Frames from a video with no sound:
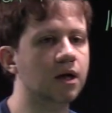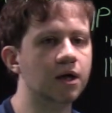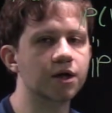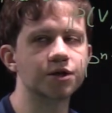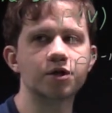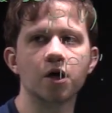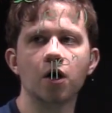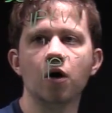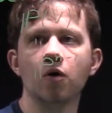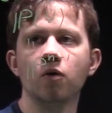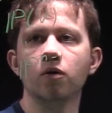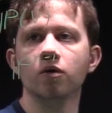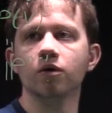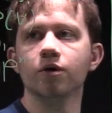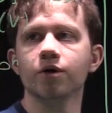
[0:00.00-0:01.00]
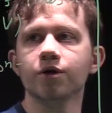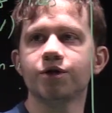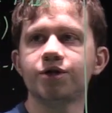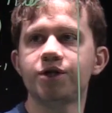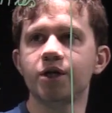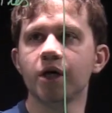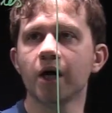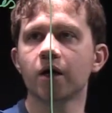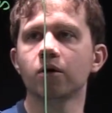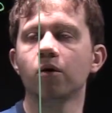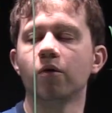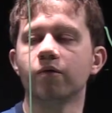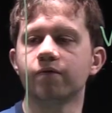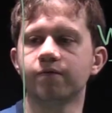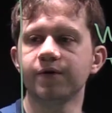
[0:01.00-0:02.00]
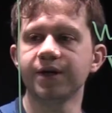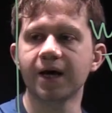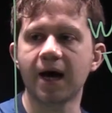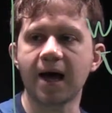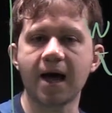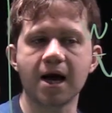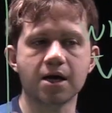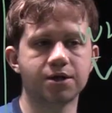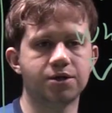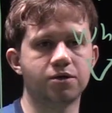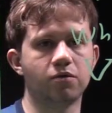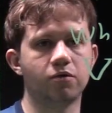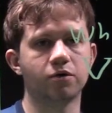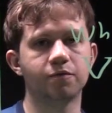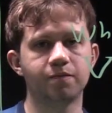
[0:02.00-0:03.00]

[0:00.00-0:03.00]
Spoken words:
So GL of V acts on